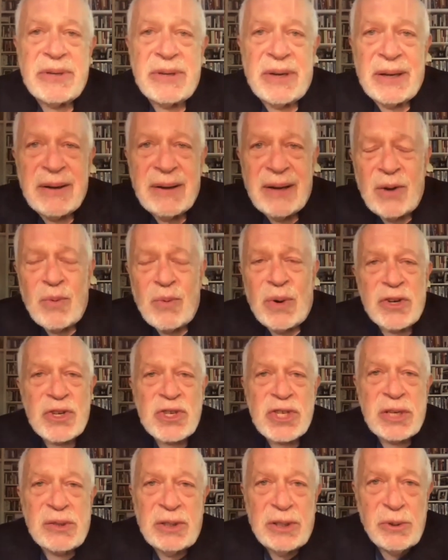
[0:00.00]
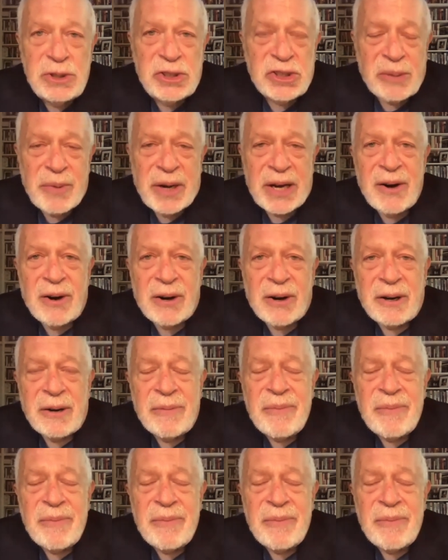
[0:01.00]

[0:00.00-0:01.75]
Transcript: I want to salute Jimmy Carter.